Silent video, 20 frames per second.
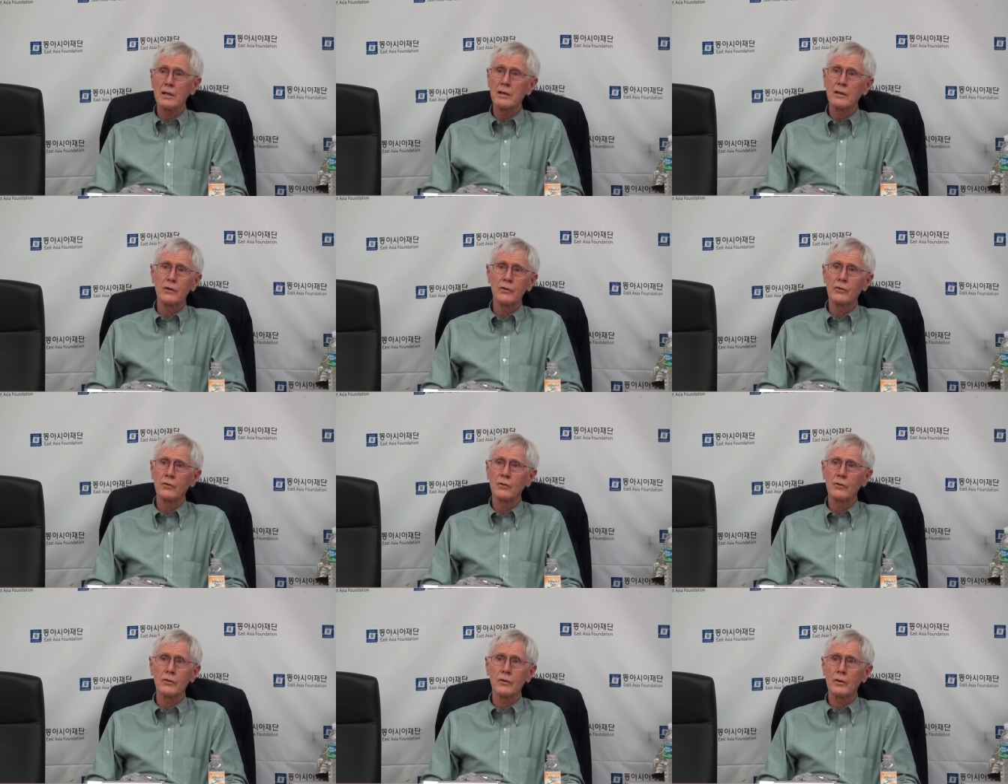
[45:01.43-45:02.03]

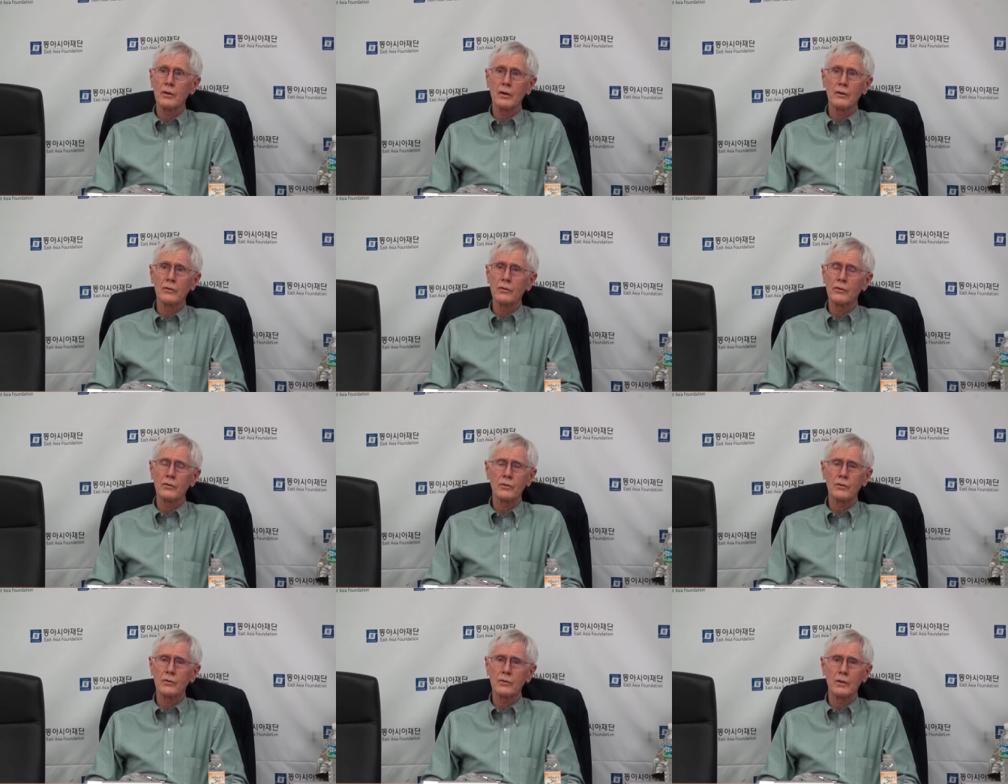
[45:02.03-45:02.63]
is
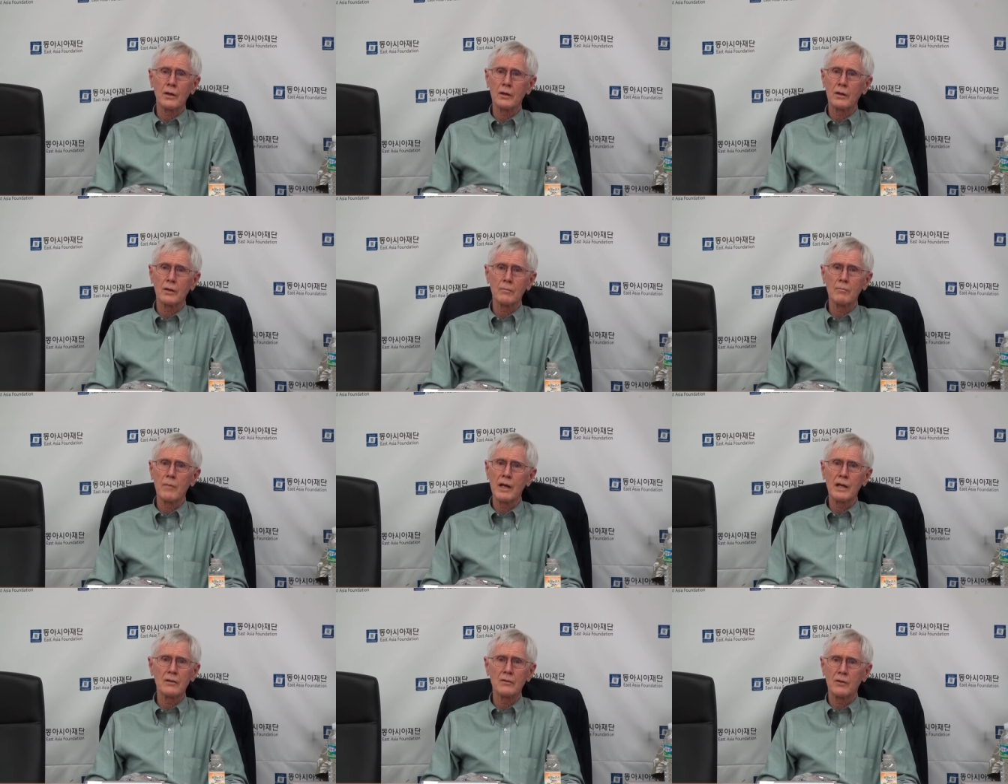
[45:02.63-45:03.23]
an
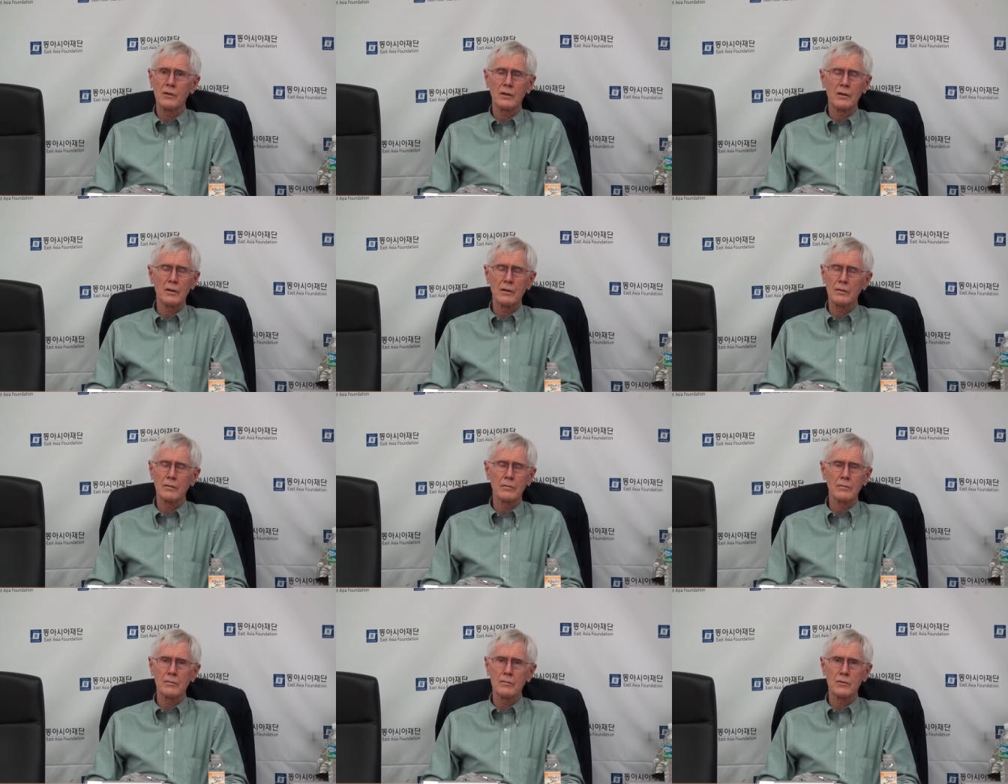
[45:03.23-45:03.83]
amazing
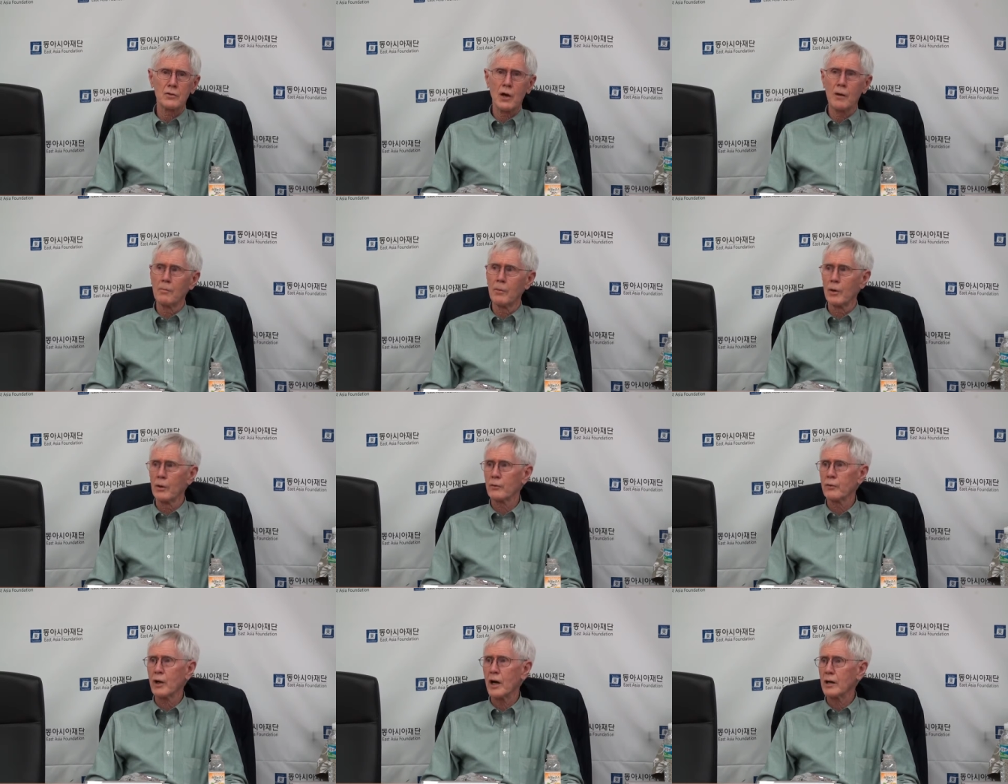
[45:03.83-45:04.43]

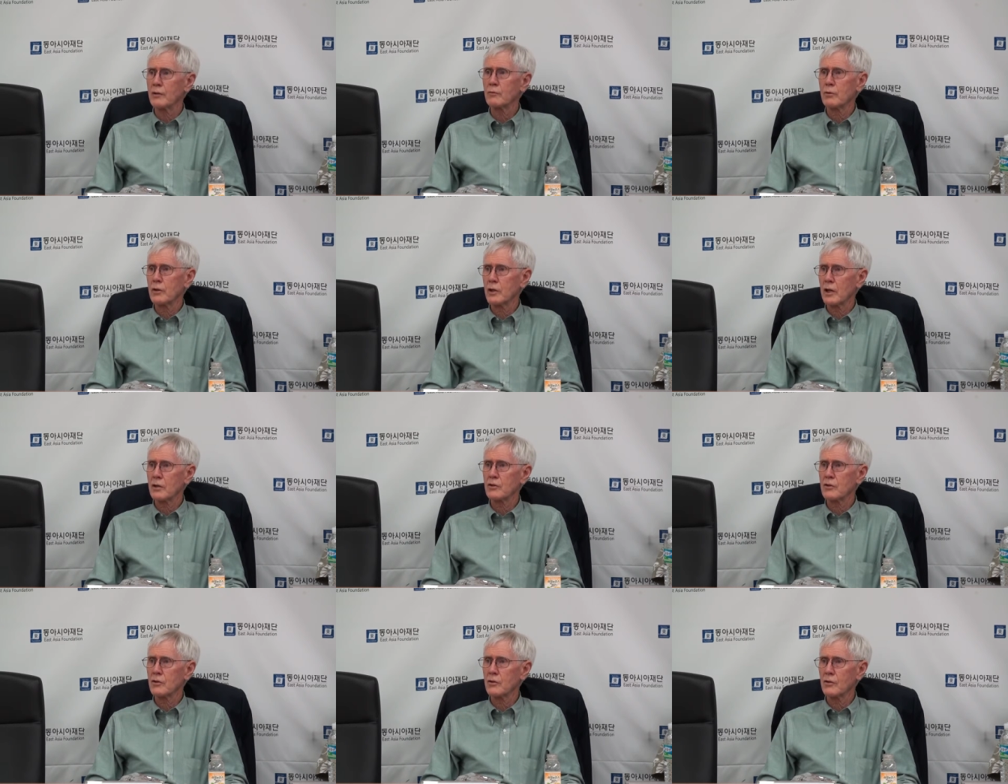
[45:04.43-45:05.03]
jumble of
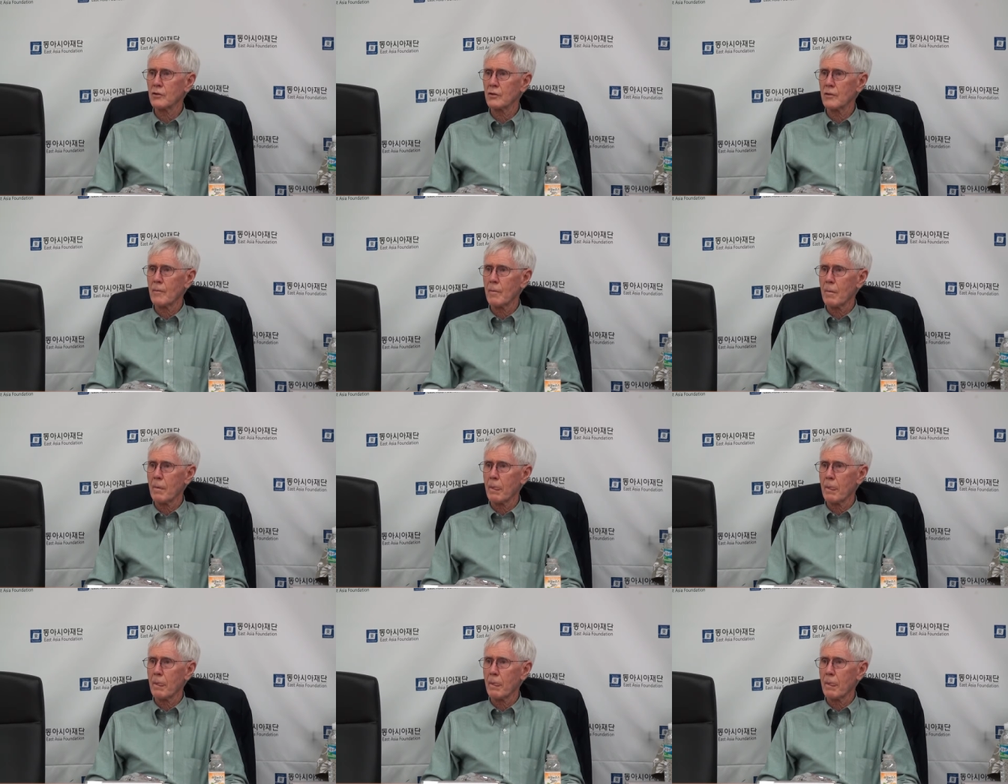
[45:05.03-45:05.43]
contradictions.